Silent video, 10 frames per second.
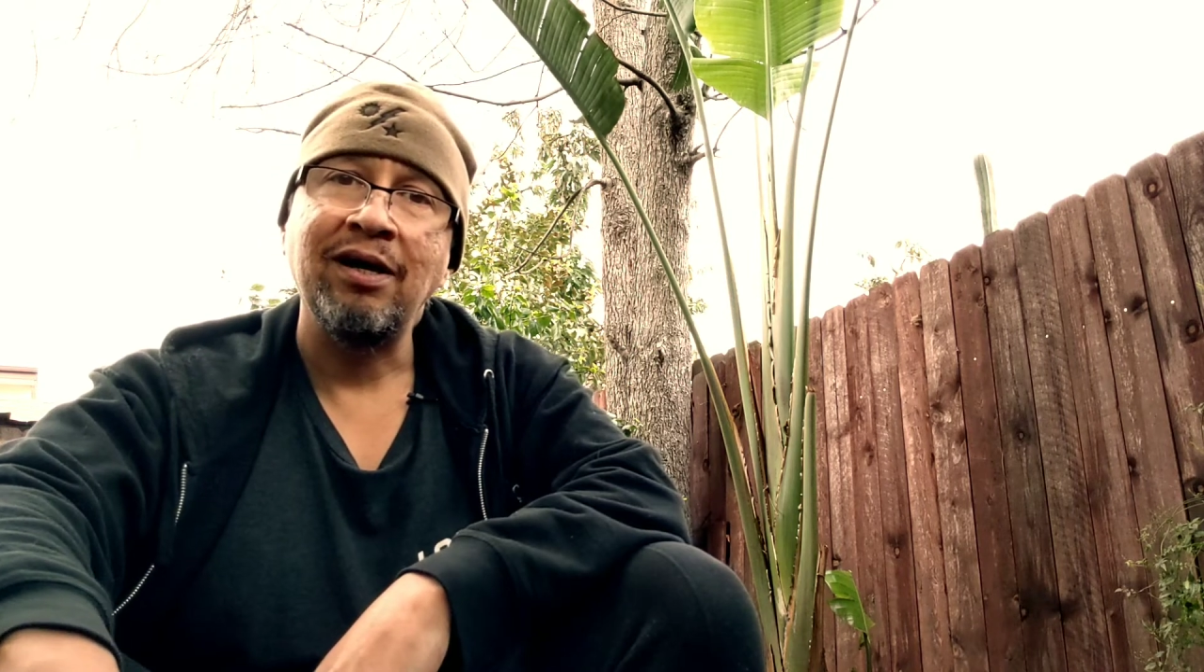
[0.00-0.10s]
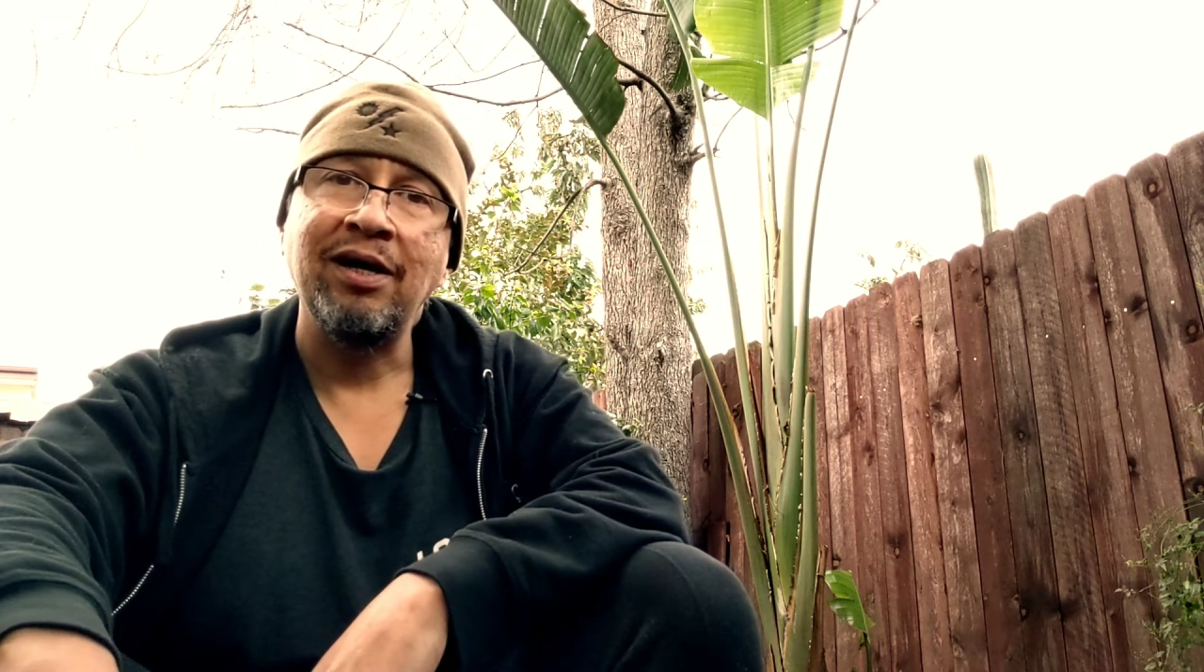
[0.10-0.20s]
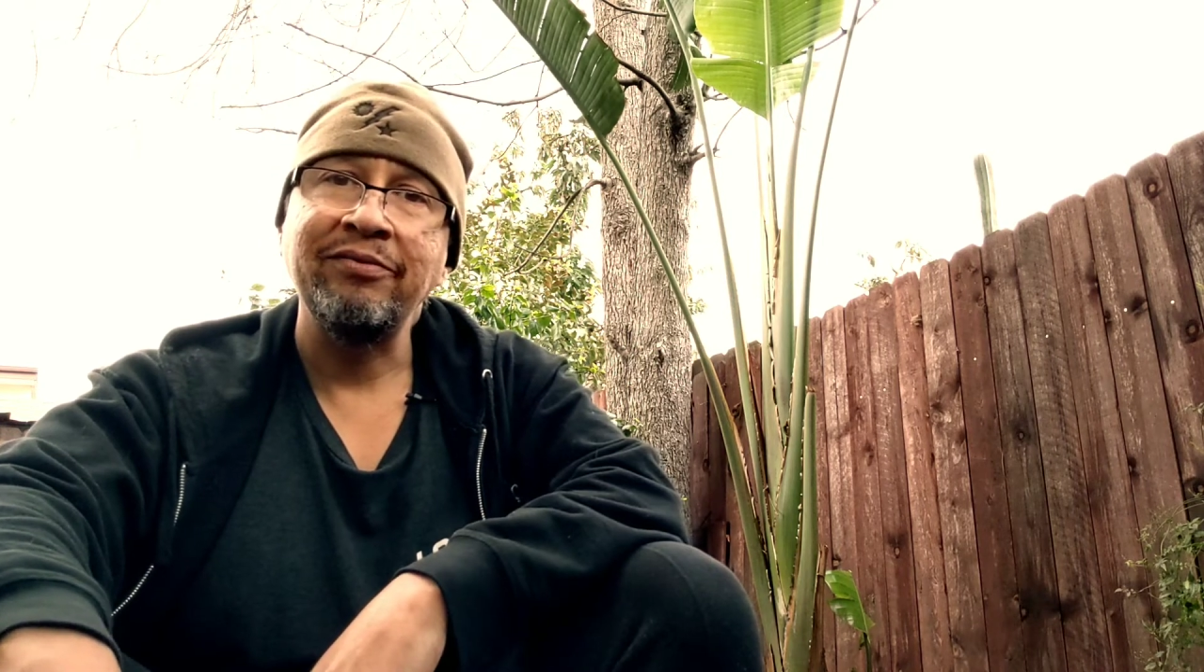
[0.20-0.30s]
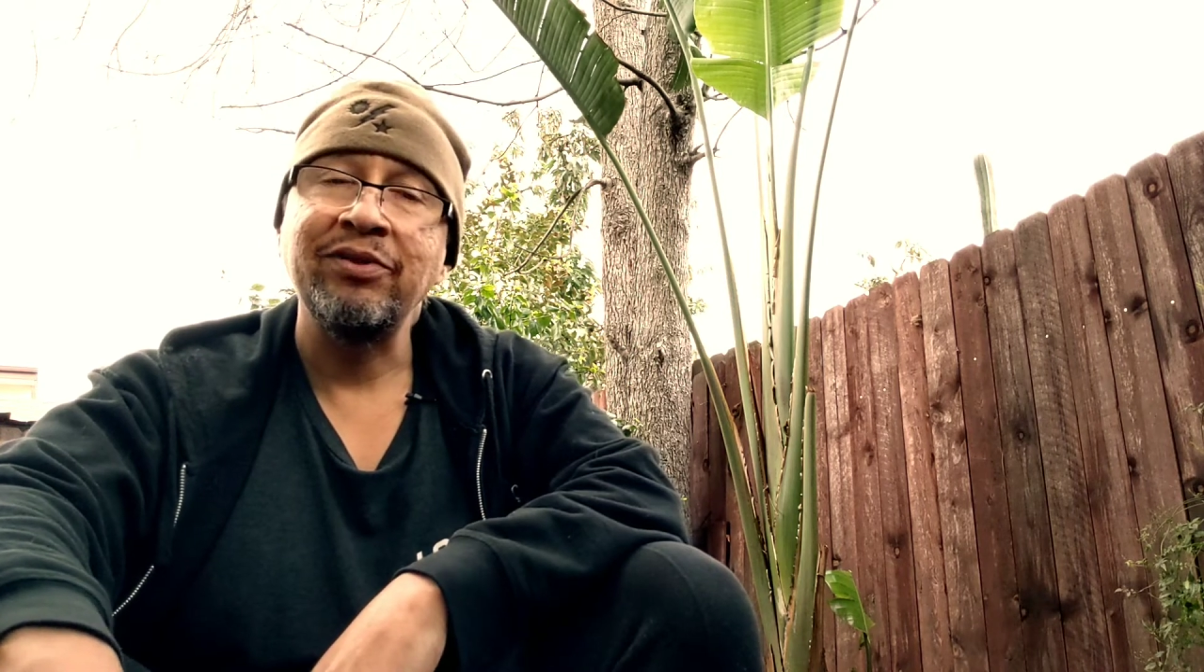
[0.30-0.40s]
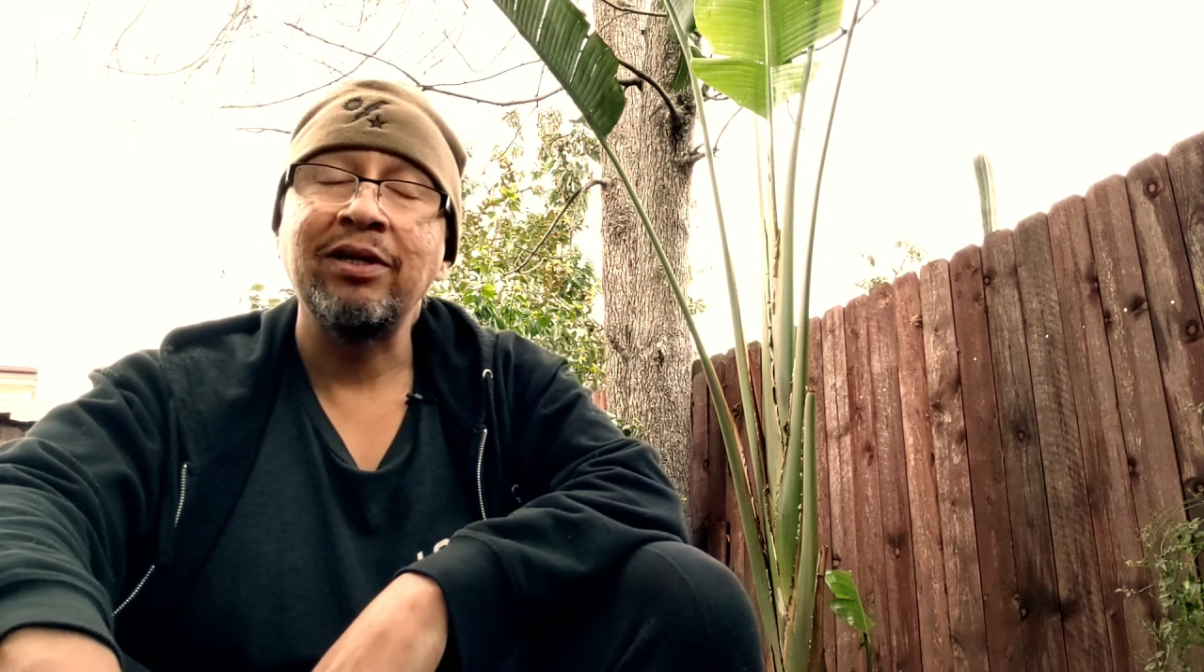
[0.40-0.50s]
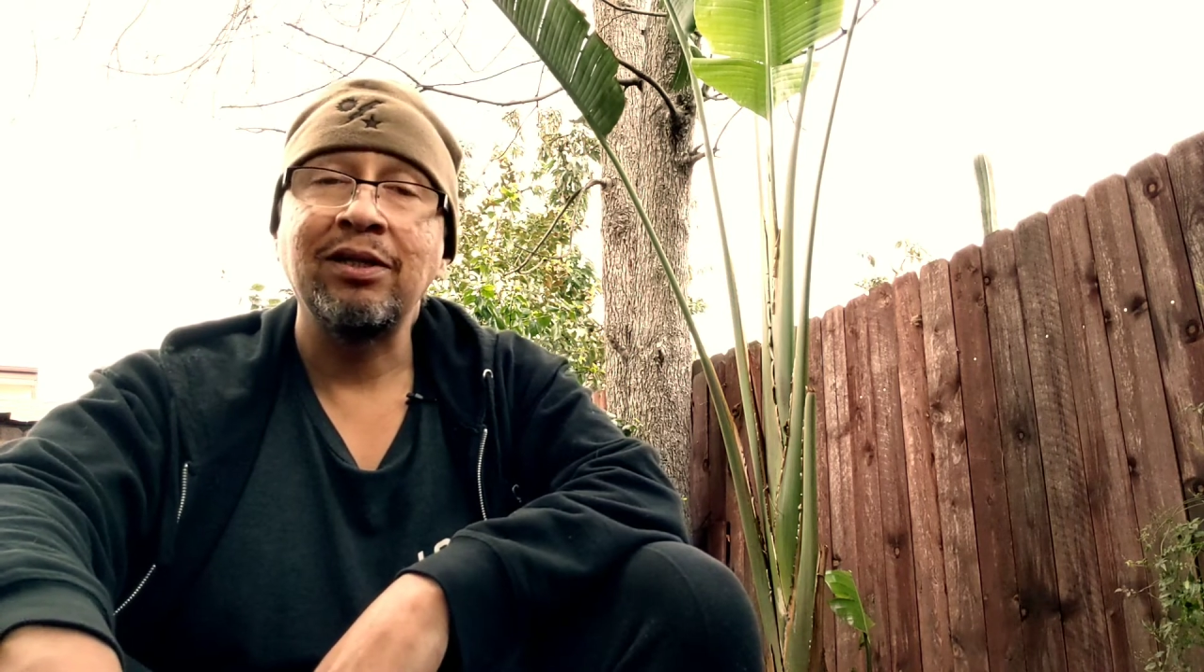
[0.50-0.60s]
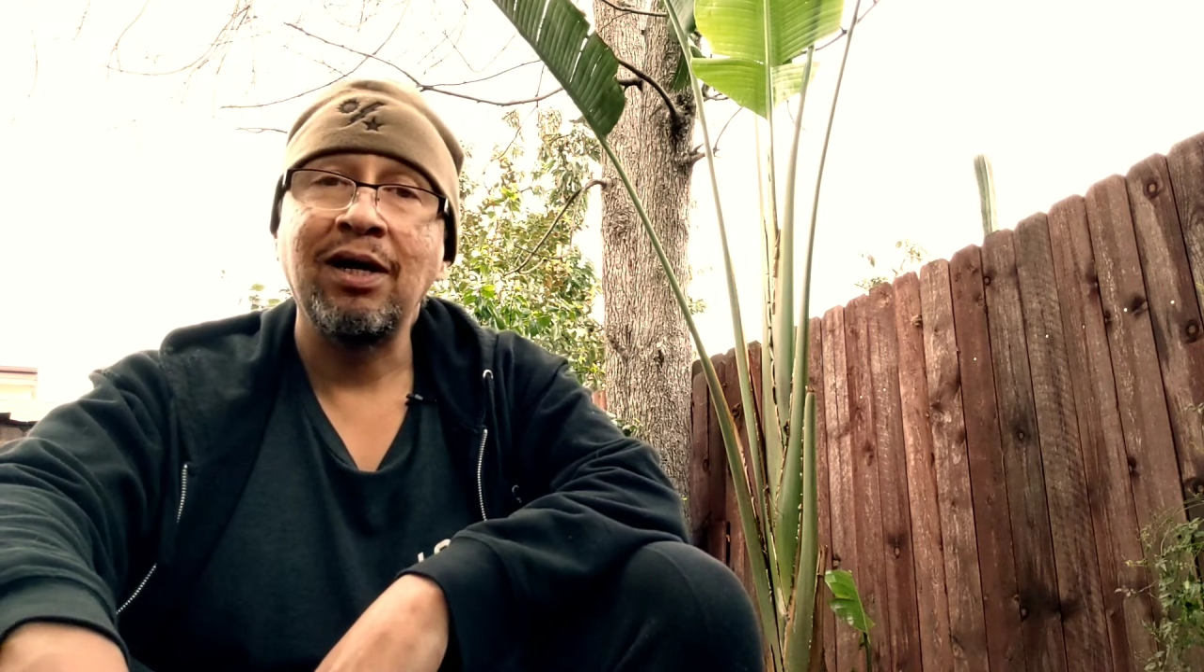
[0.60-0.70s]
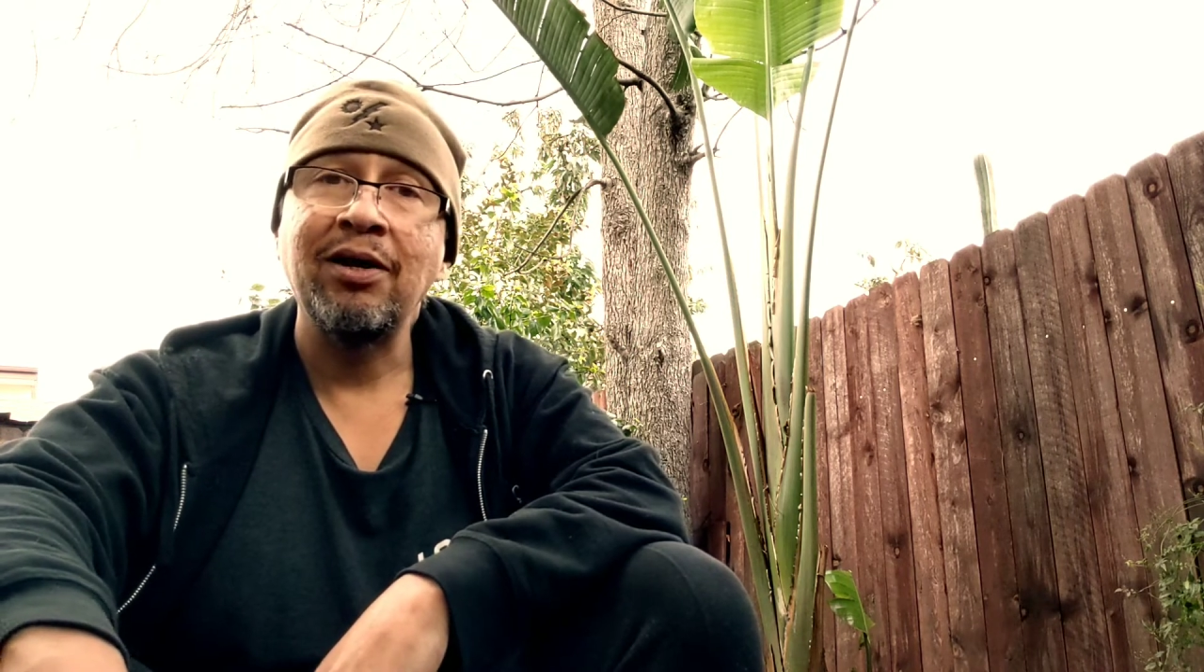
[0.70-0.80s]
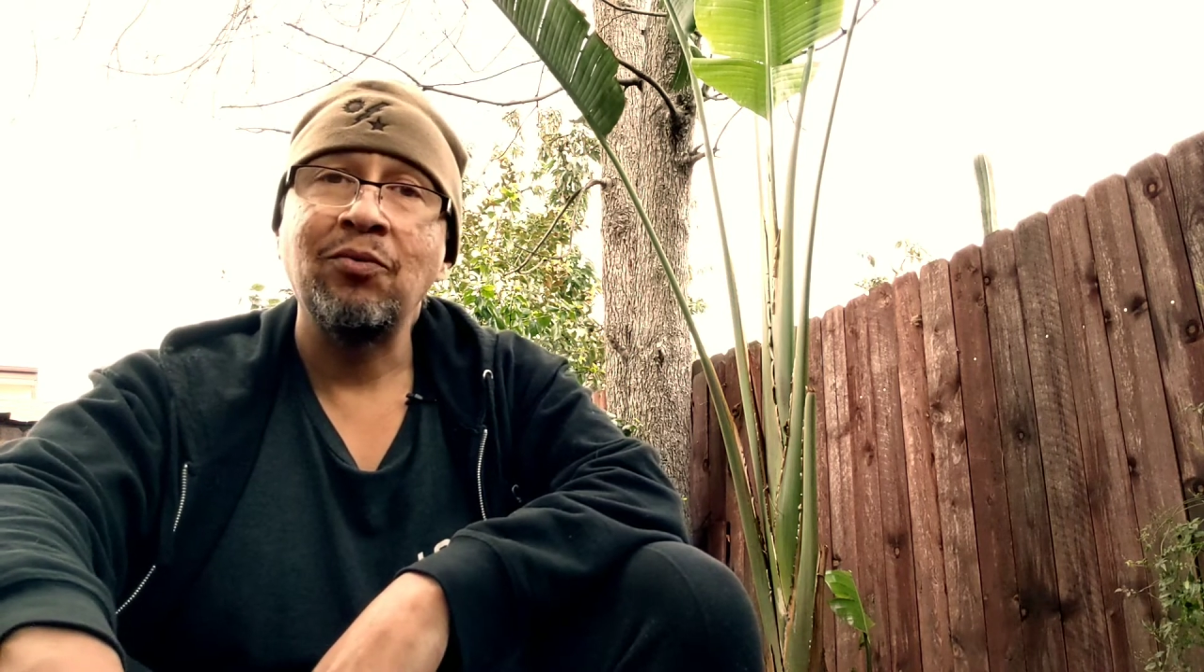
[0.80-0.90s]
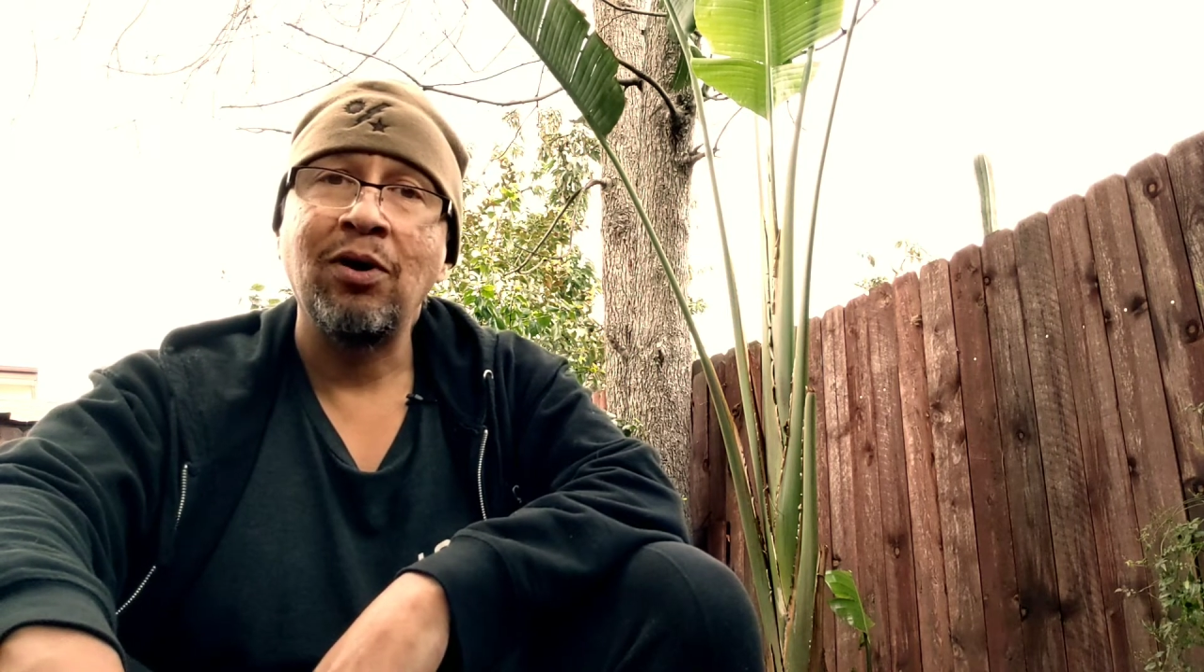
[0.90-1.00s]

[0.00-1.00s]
I've done a lot